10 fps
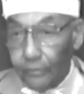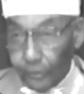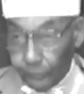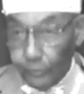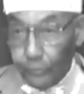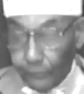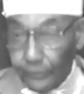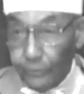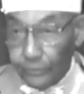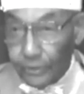if you
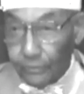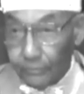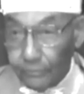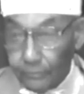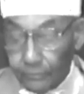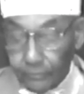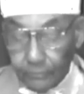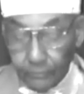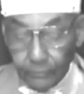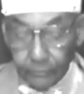refuse it.
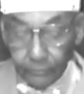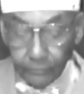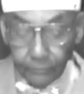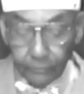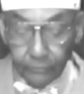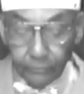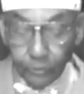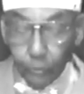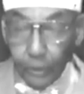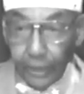Mm-hmm.
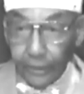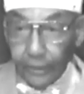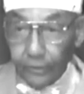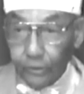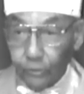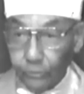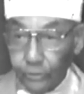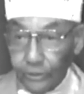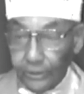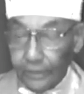So why I got to go
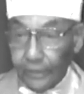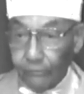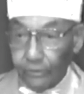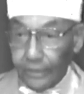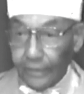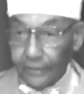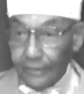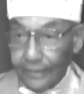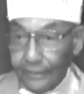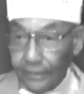to the devil now to
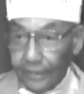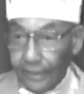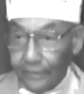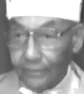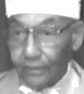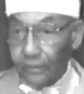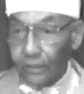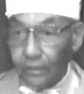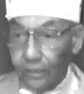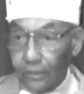legalize it?
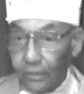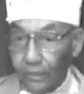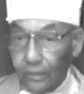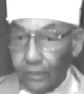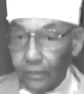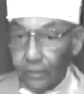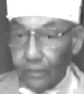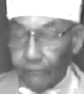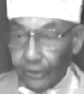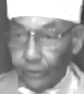
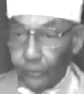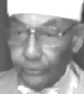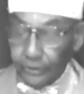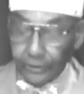If I go to the